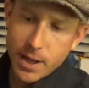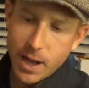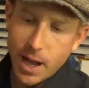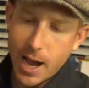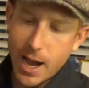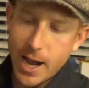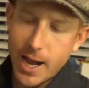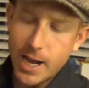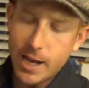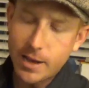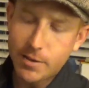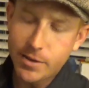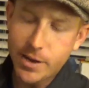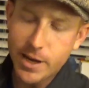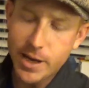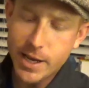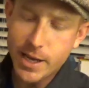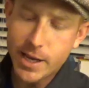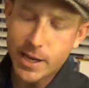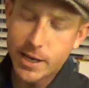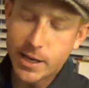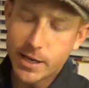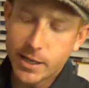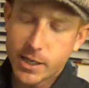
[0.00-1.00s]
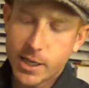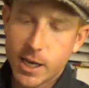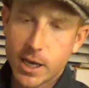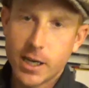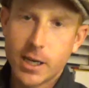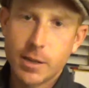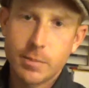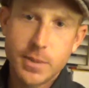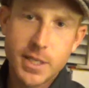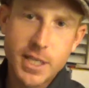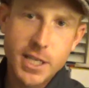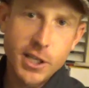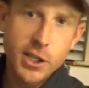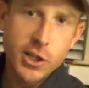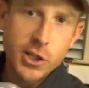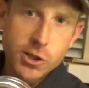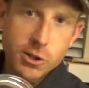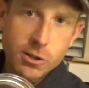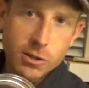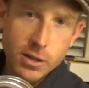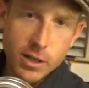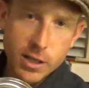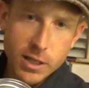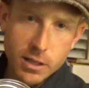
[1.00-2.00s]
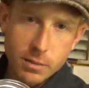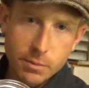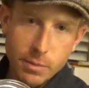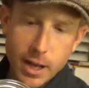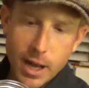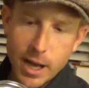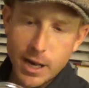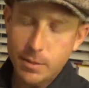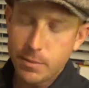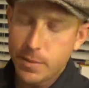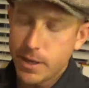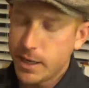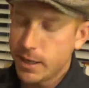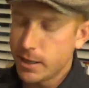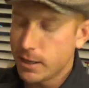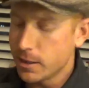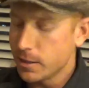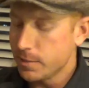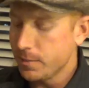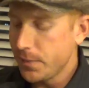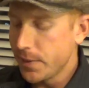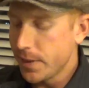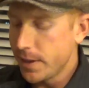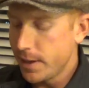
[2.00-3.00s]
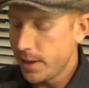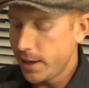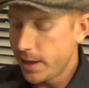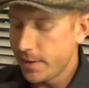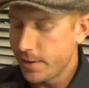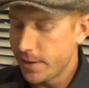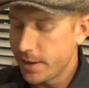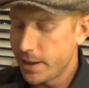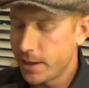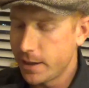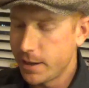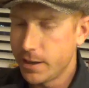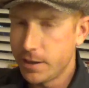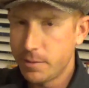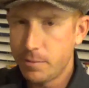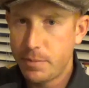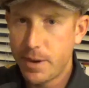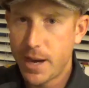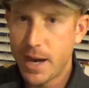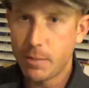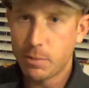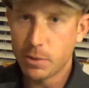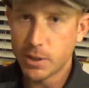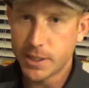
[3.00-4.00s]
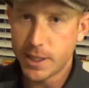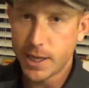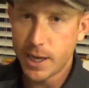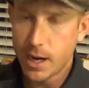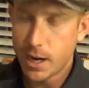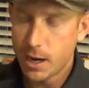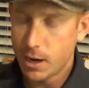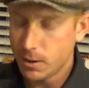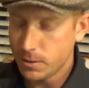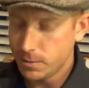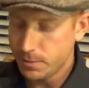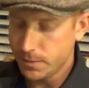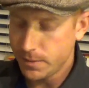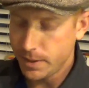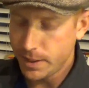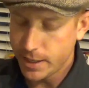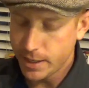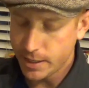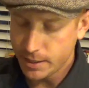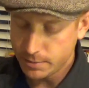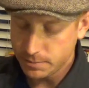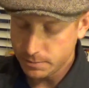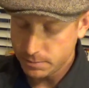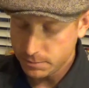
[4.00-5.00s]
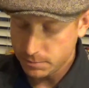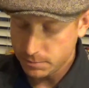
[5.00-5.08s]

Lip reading: I have a cut up t-shirt in the bottom here, and then a paper towel, and